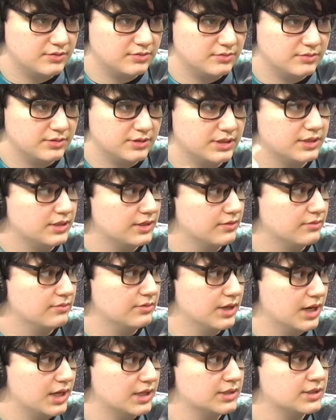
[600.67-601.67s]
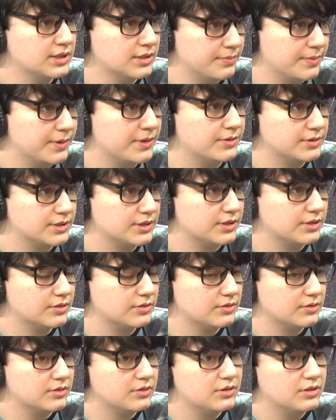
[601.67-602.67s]
when they're not supposed
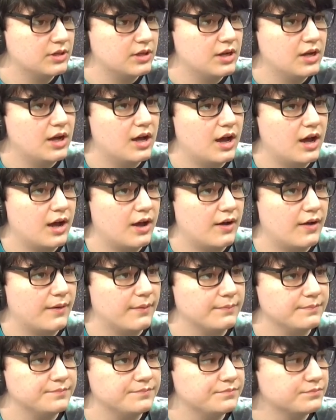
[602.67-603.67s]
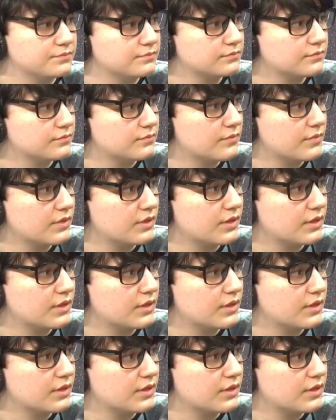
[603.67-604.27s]
to. Um, so wait, was that